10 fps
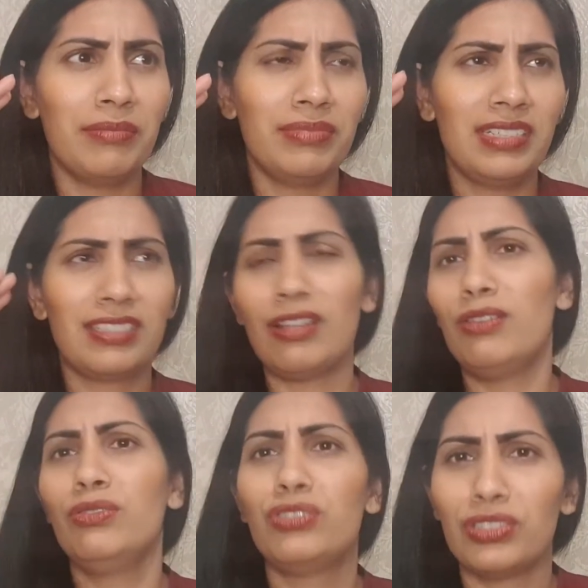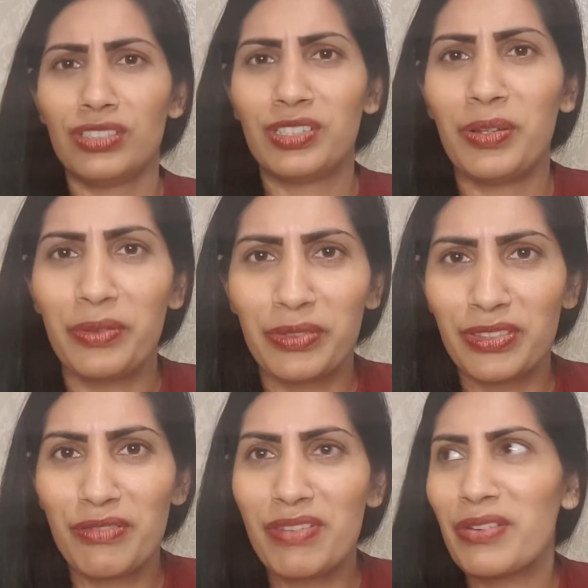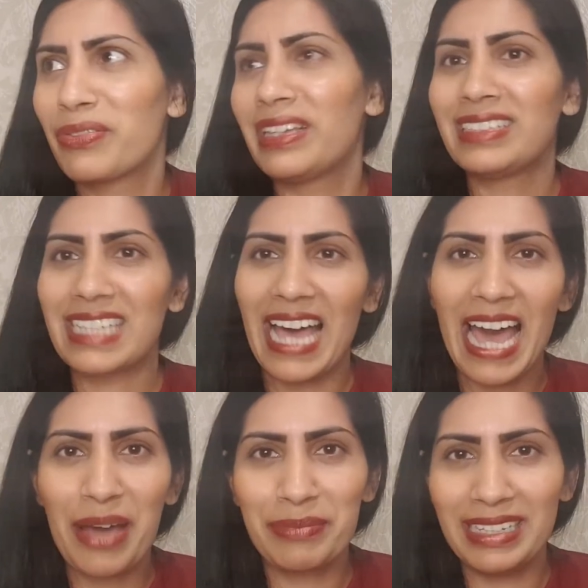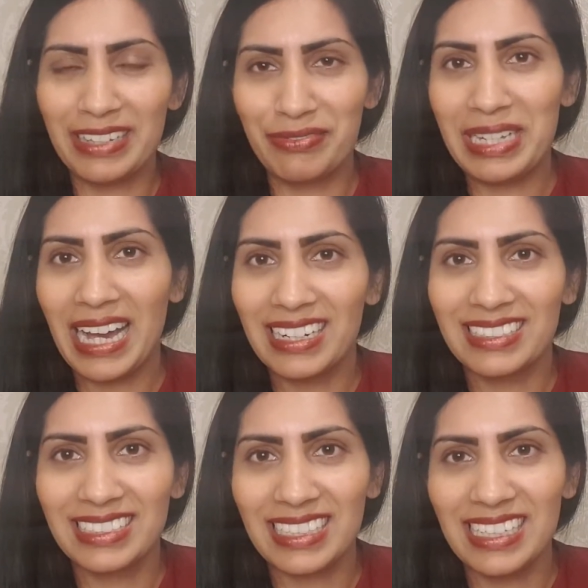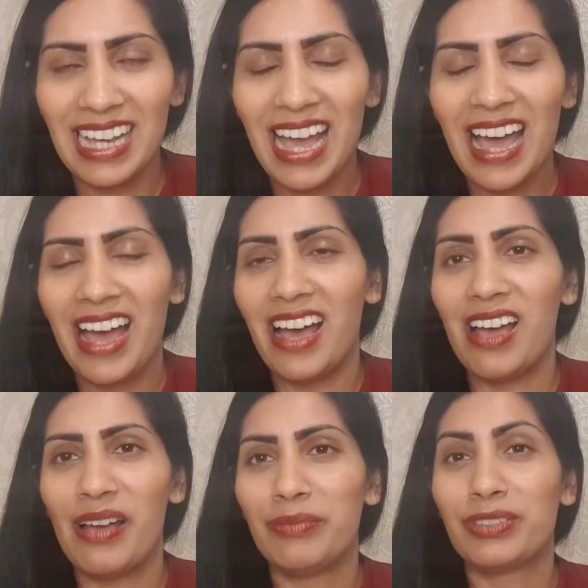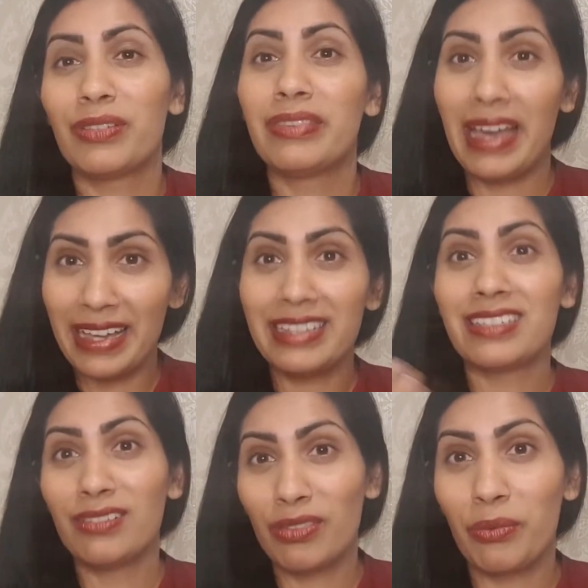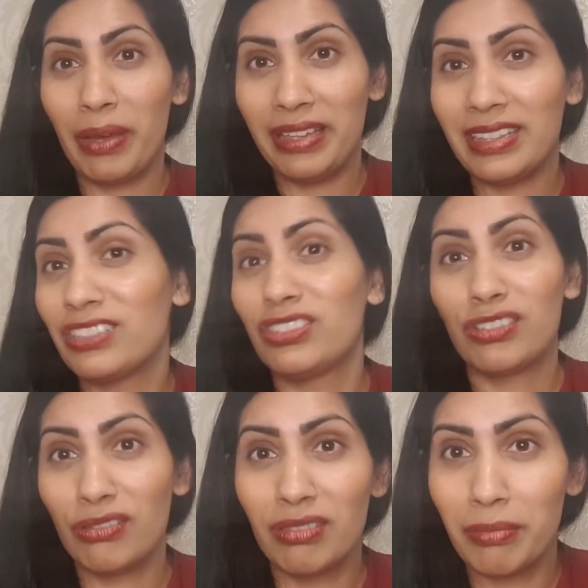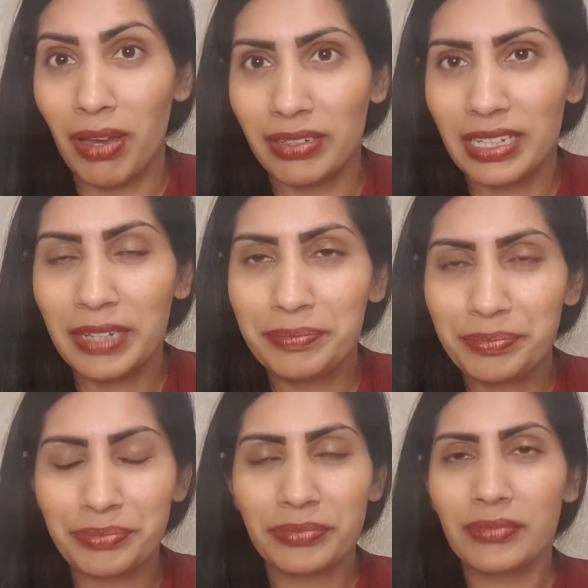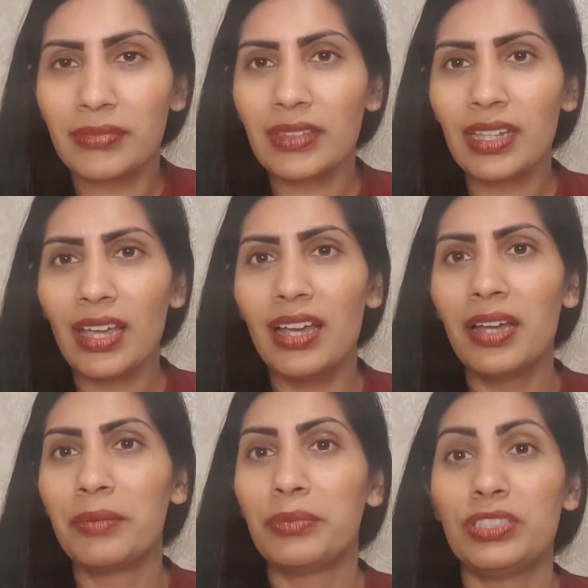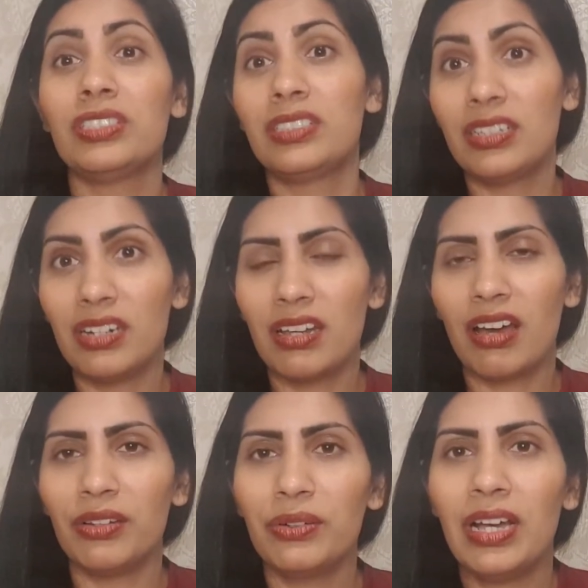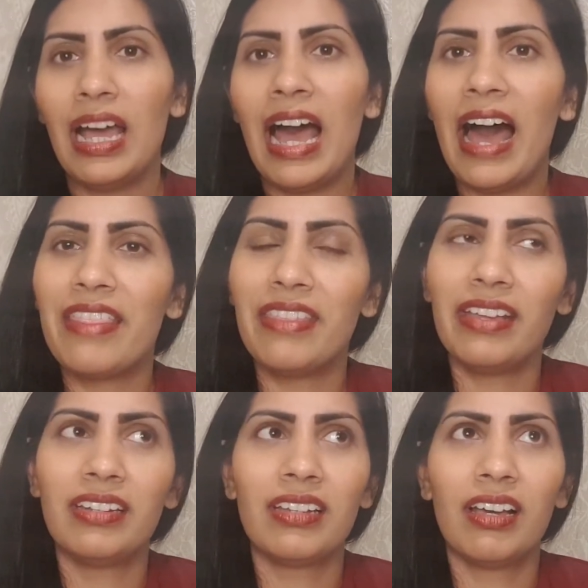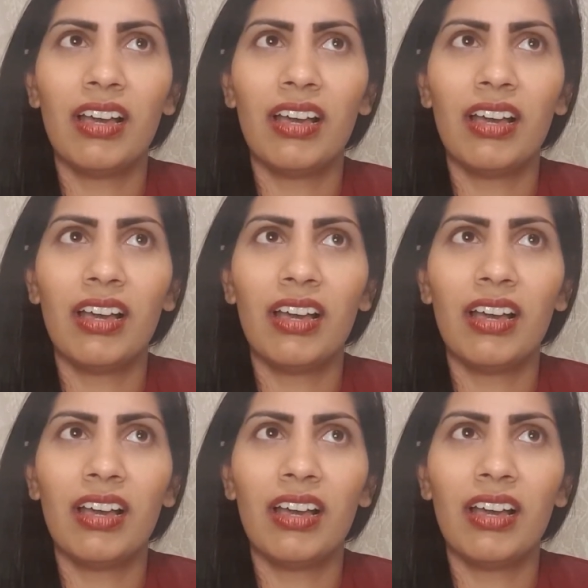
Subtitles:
disillusioned to the real things that are happening in reality. So that is another way, that's just another mind game, which is the denial. And then